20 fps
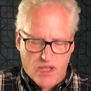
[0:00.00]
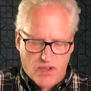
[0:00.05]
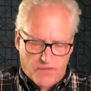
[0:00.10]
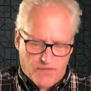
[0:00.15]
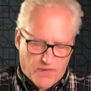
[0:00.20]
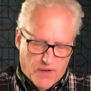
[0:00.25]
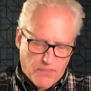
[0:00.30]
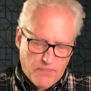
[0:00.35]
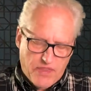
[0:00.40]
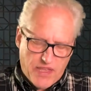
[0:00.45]

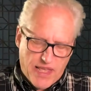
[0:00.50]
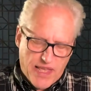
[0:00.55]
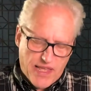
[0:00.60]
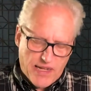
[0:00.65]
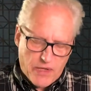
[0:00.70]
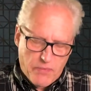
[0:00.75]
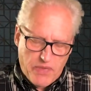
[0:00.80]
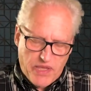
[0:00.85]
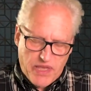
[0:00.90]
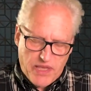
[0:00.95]
from the
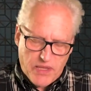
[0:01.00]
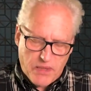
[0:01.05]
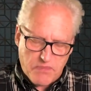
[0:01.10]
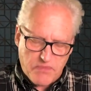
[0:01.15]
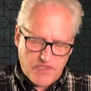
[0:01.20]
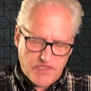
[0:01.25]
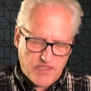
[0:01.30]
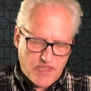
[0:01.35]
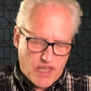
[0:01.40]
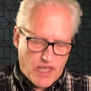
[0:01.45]
enemy
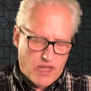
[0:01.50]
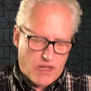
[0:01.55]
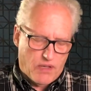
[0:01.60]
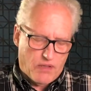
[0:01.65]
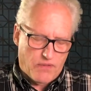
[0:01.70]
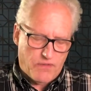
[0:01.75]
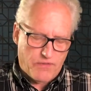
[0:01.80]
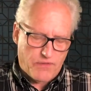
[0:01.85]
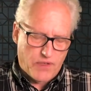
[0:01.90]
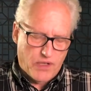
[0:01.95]

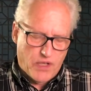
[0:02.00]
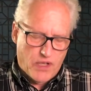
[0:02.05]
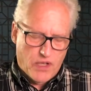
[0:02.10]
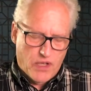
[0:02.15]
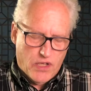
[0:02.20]
himself